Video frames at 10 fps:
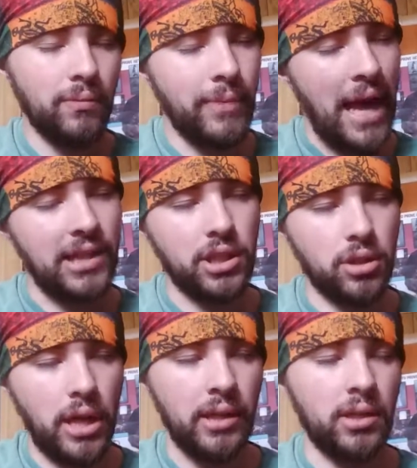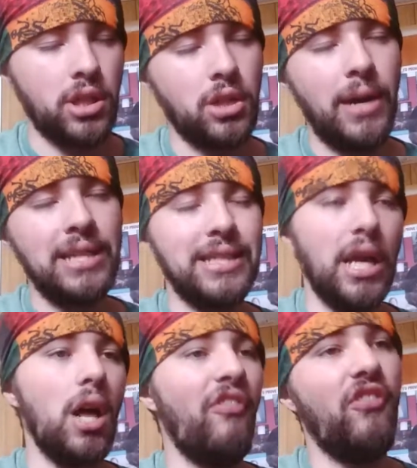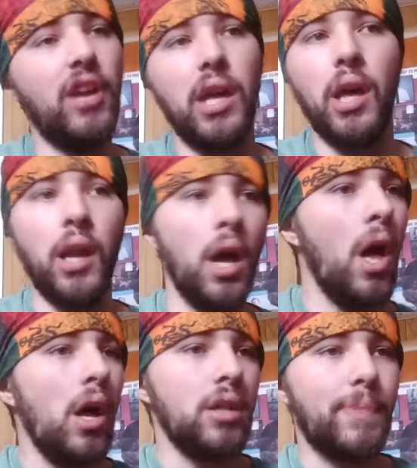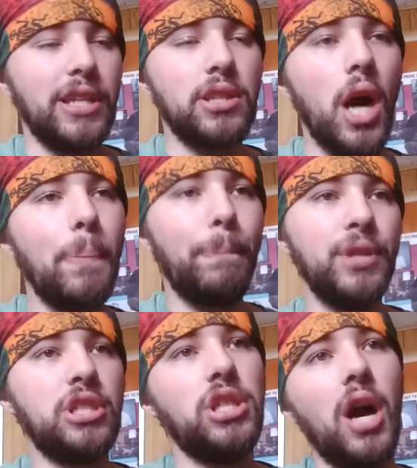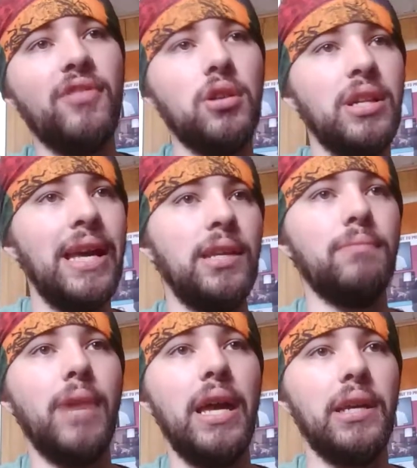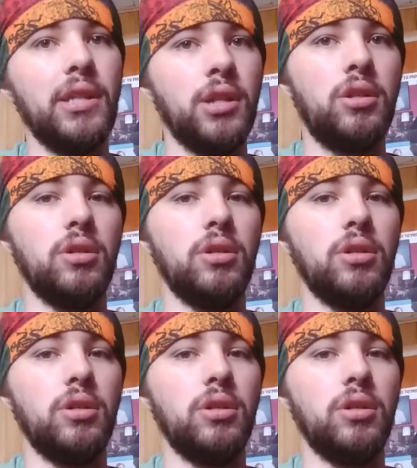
the magistrate and turned myself in Picked up a shovel and he made the